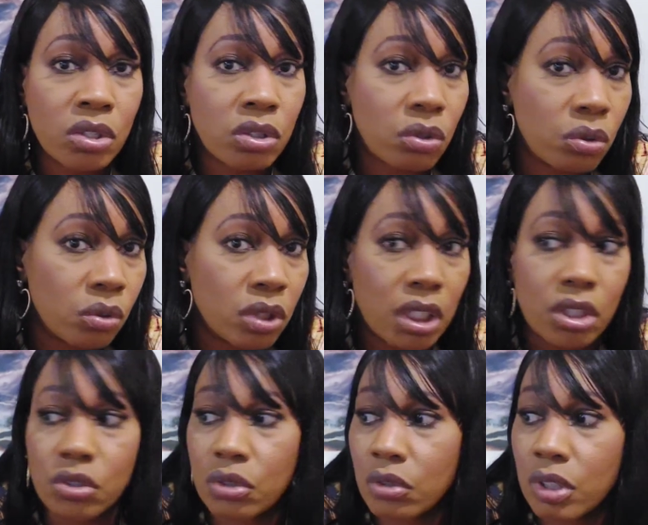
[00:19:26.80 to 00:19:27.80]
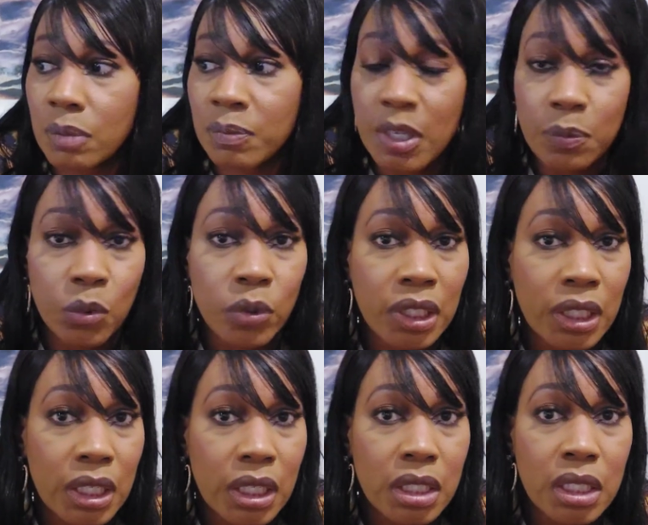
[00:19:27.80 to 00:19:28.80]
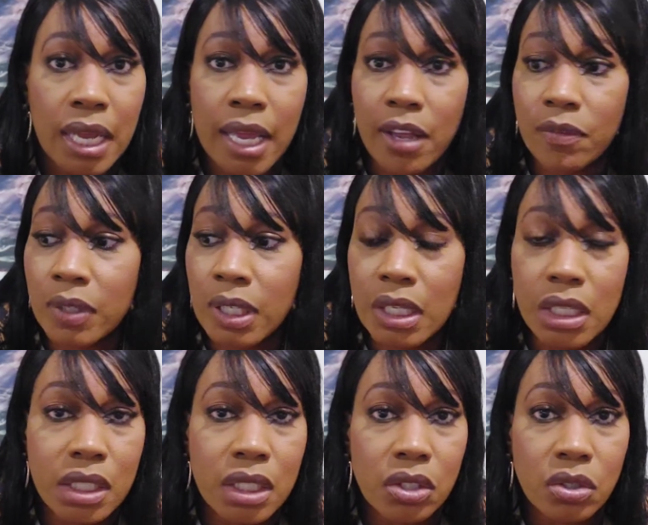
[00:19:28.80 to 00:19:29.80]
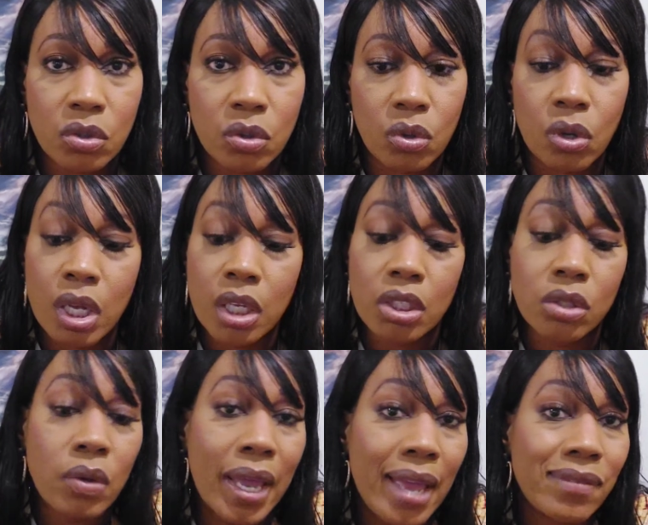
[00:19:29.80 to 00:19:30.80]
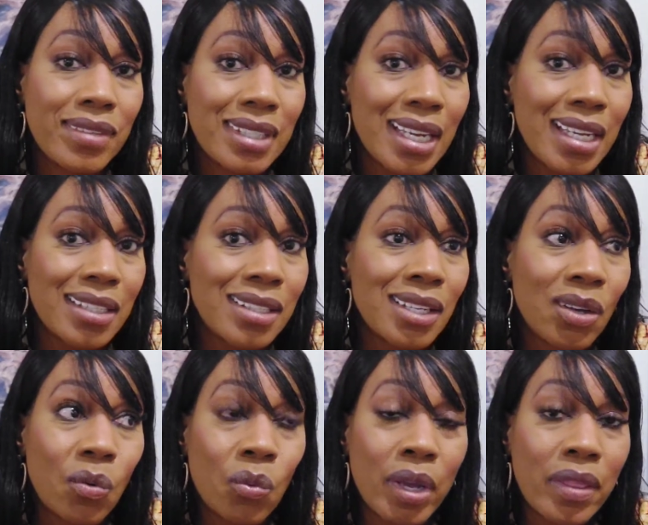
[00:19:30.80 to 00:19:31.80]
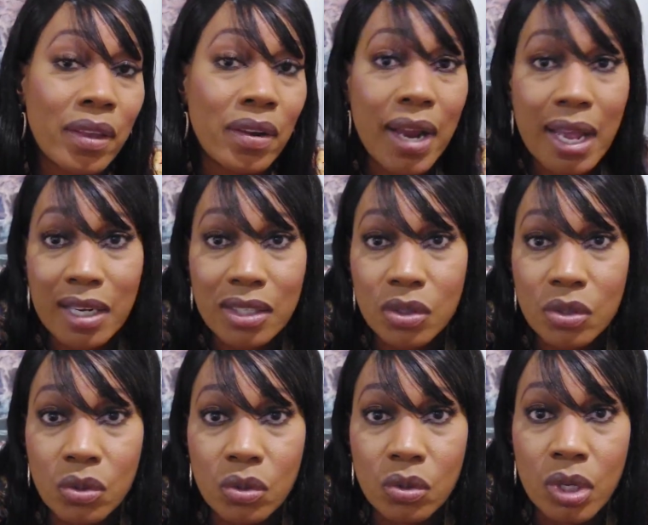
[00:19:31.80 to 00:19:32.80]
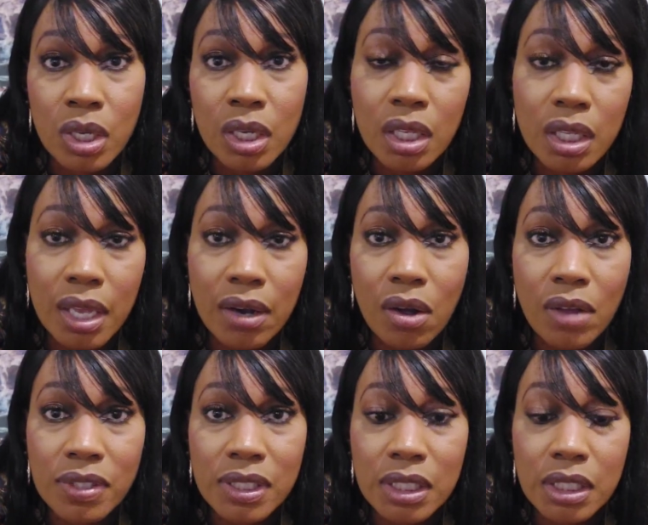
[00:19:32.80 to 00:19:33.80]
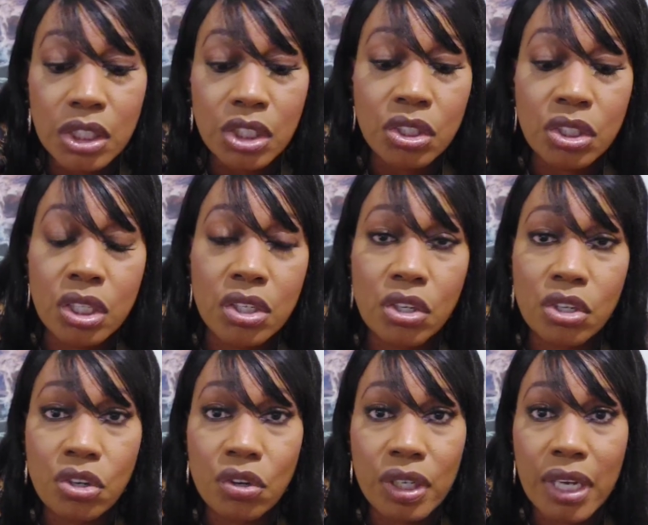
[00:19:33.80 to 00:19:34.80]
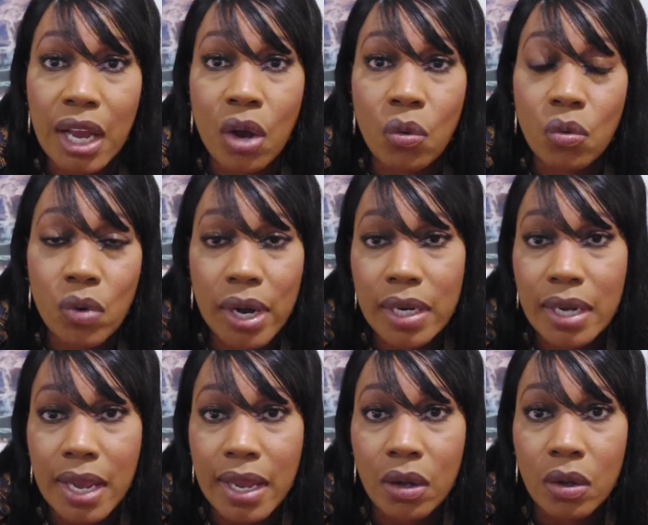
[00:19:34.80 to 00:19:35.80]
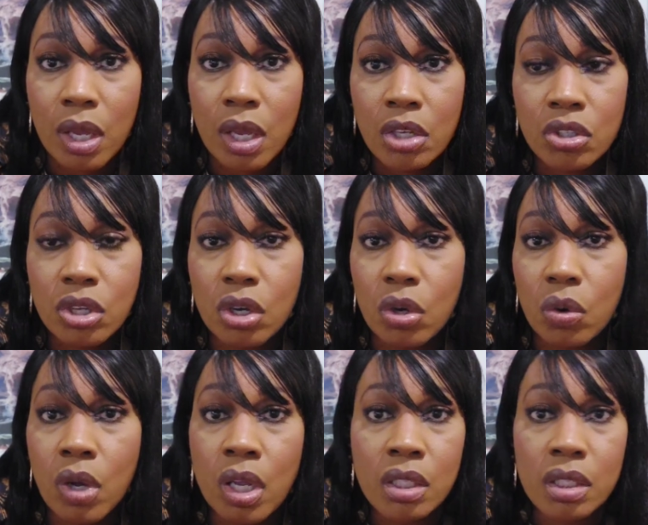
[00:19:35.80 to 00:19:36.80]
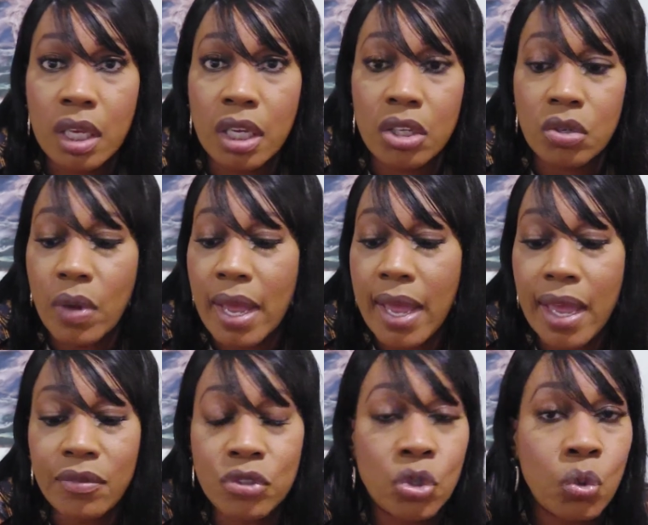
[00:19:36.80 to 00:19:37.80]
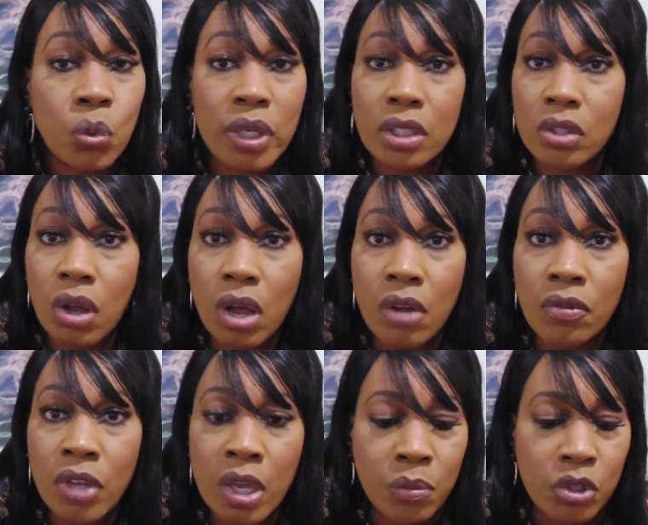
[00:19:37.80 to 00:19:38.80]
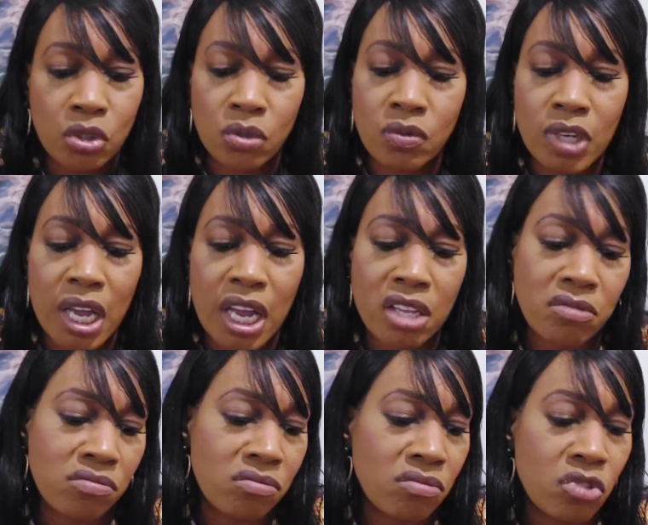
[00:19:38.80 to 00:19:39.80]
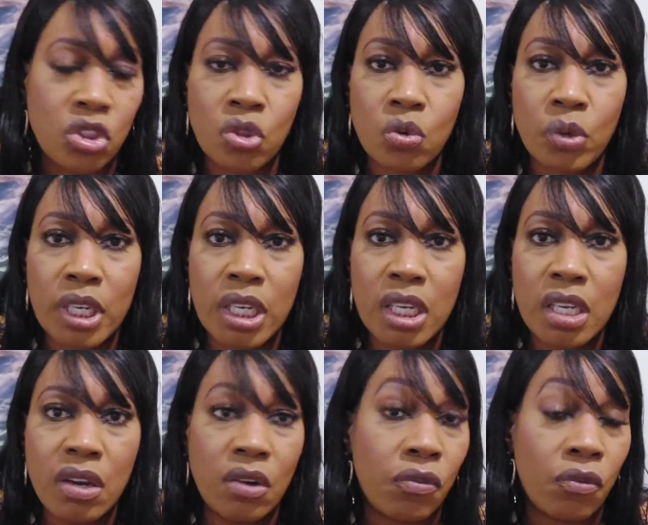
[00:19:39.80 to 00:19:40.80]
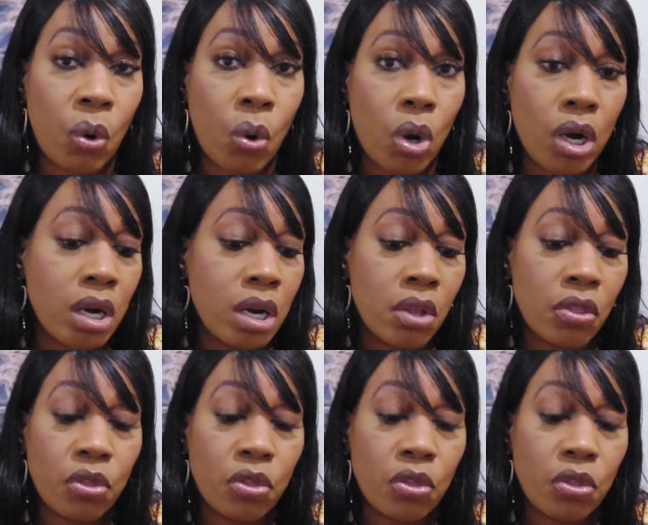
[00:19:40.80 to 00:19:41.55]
School teachers, people with kids that have kids in school, you have dates when they're out of school in that off season sitting in your account right now. So say you have 2 weeks off, but you've got 3, 4